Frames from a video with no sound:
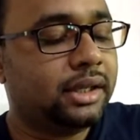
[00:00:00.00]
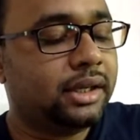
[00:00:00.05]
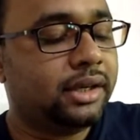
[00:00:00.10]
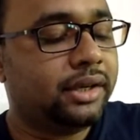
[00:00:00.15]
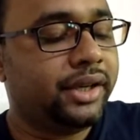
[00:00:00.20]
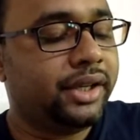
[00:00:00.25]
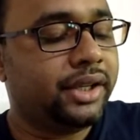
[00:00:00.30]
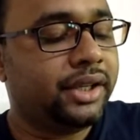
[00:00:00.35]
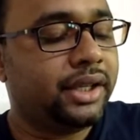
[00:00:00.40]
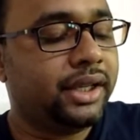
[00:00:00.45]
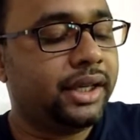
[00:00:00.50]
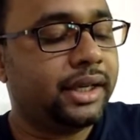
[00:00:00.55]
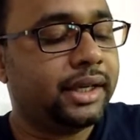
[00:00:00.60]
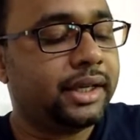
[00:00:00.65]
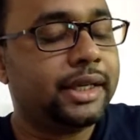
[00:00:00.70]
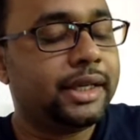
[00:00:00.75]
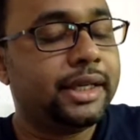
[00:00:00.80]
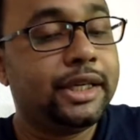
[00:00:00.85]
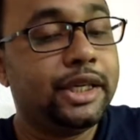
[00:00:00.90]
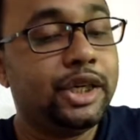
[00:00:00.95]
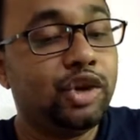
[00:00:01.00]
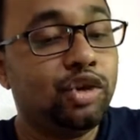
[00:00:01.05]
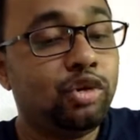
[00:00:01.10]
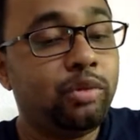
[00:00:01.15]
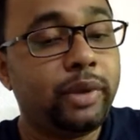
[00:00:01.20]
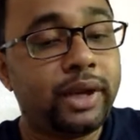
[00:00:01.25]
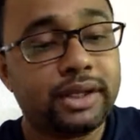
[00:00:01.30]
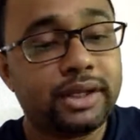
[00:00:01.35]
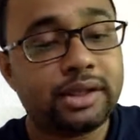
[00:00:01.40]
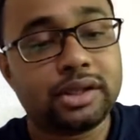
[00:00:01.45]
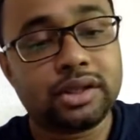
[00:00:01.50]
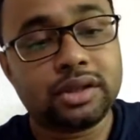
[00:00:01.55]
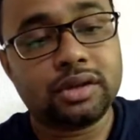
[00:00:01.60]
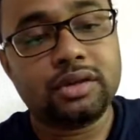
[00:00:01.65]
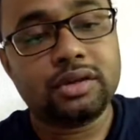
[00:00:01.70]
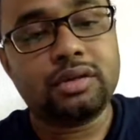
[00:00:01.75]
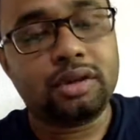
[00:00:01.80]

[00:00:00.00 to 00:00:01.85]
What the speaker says: rethink humanist